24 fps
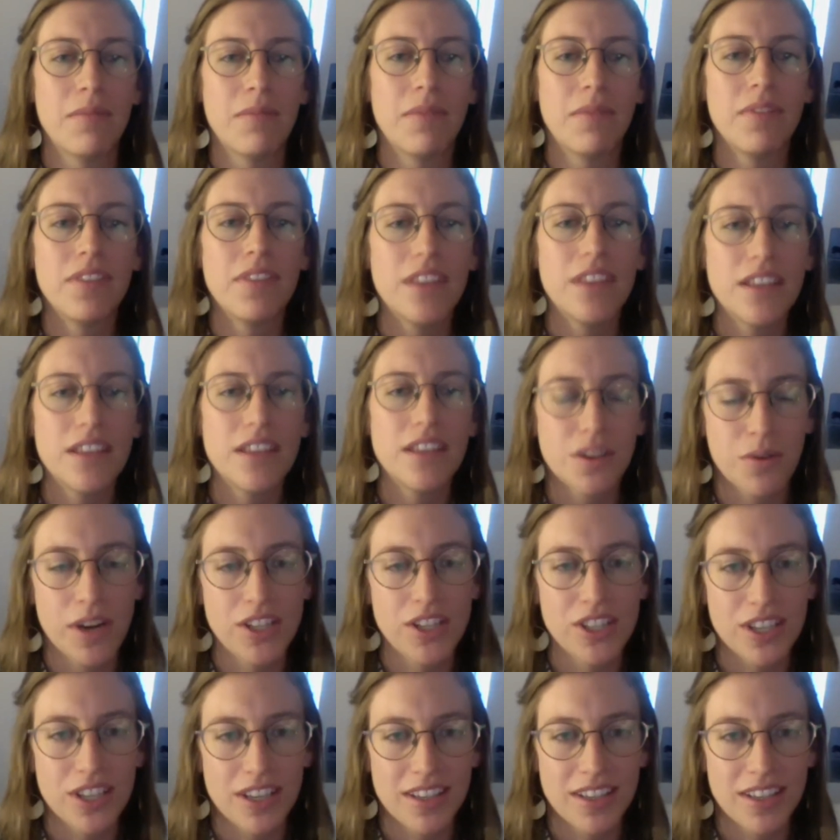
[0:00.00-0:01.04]
these
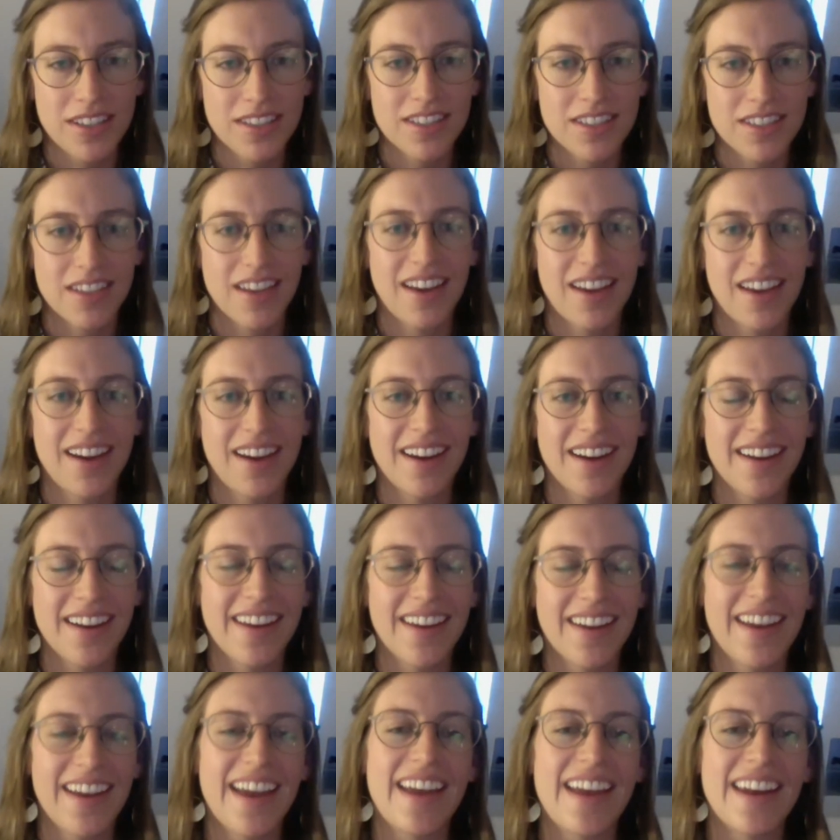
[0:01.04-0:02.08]
questions
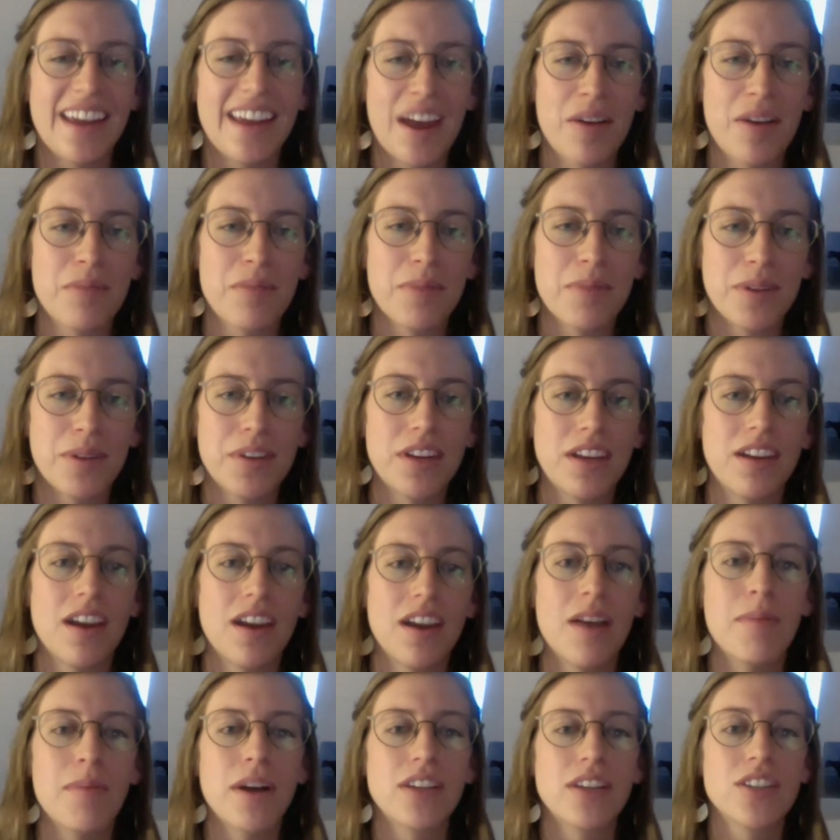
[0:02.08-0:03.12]
and accountability
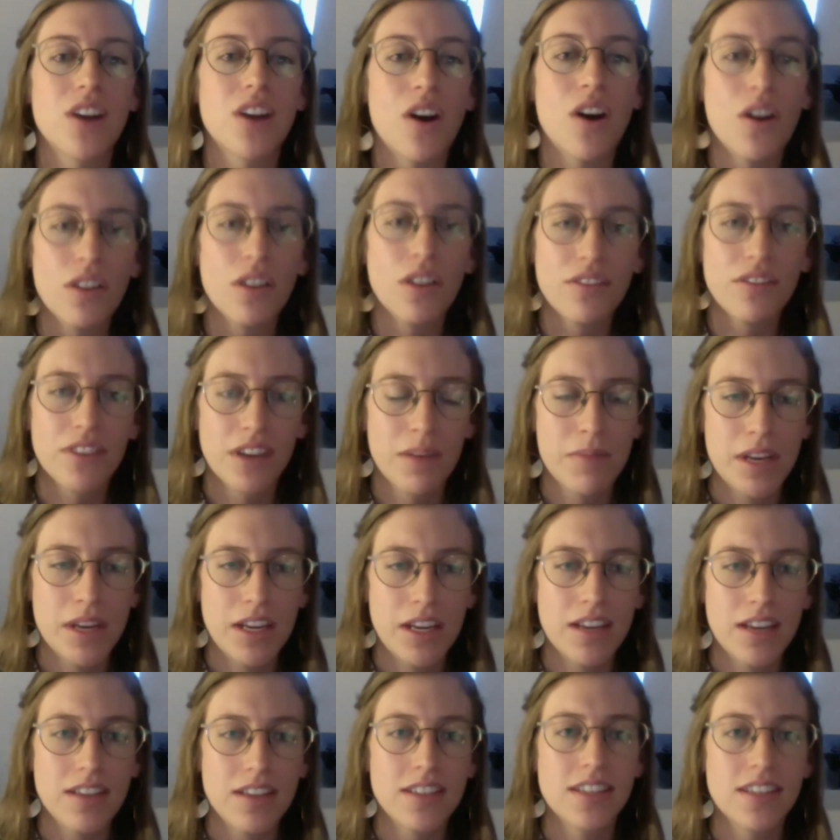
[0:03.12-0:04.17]
amongst all of the
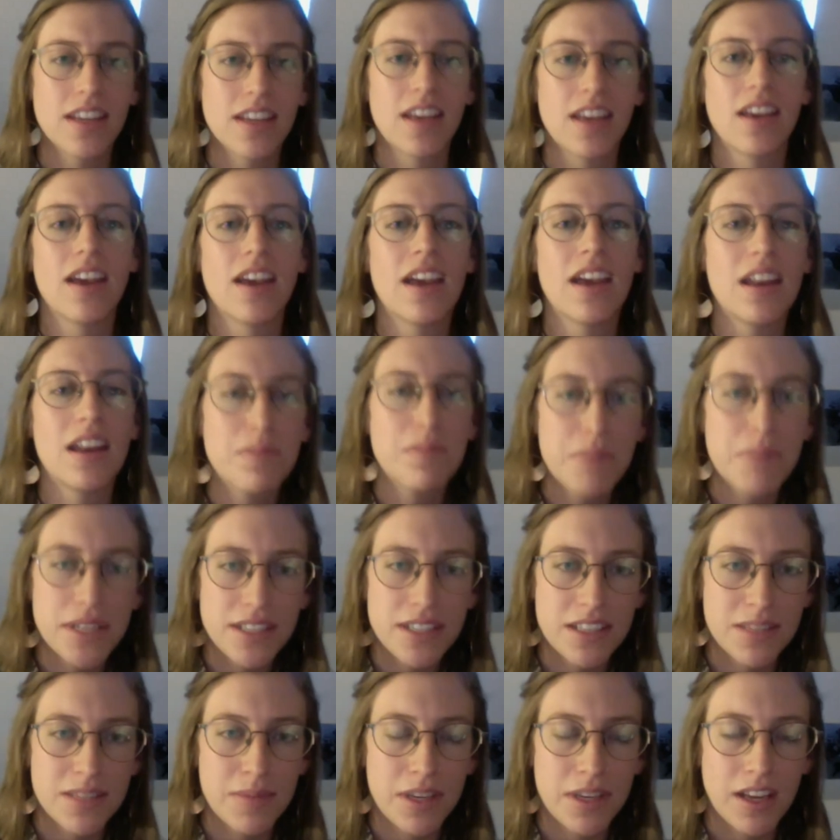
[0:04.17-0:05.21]
committees and in
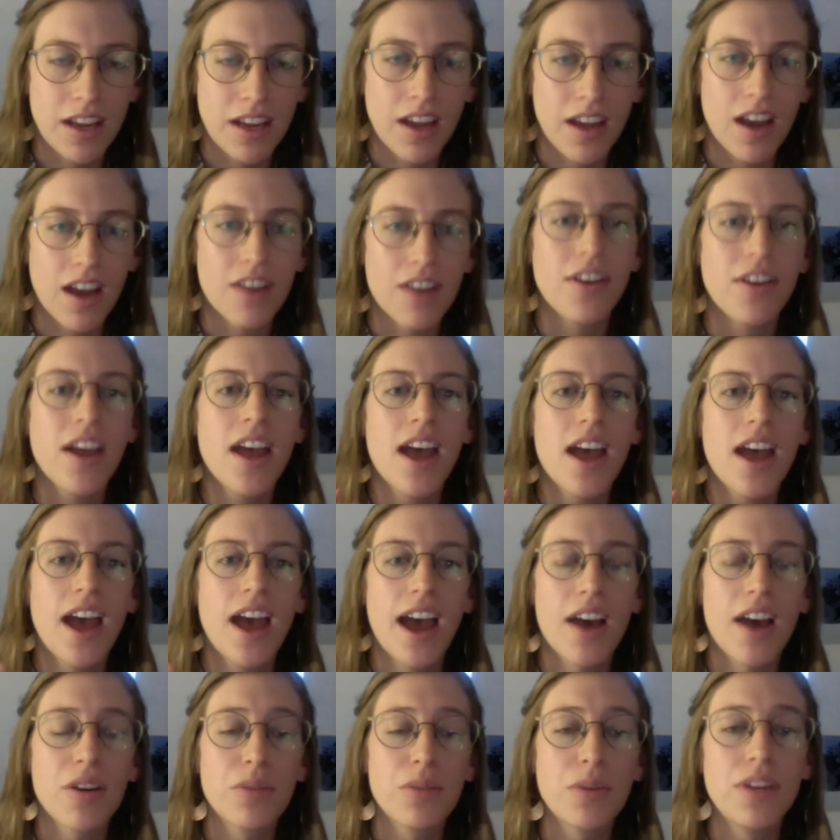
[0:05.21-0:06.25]
business meeting of
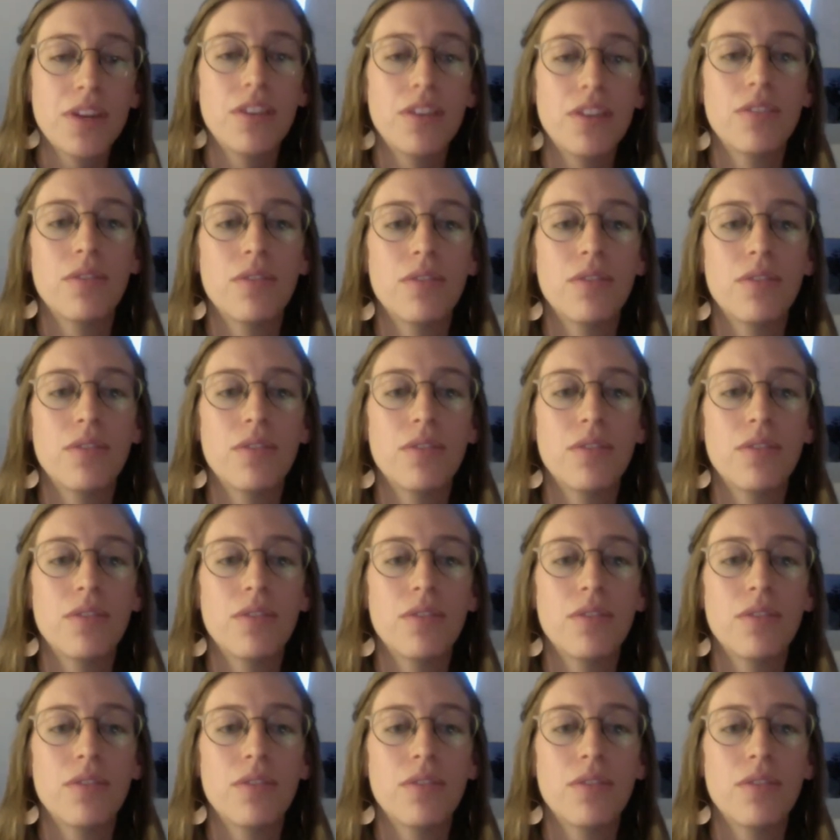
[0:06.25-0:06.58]
how do we